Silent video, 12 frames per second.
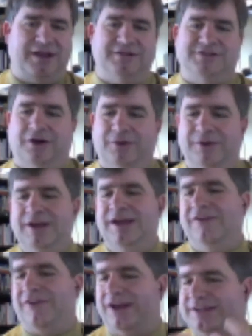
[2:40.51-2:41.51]
And so
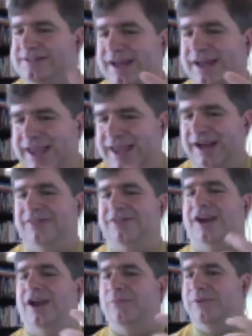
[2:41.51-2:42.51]
if I see a candidate
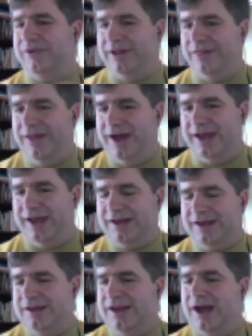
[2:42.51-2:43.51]
that I really like,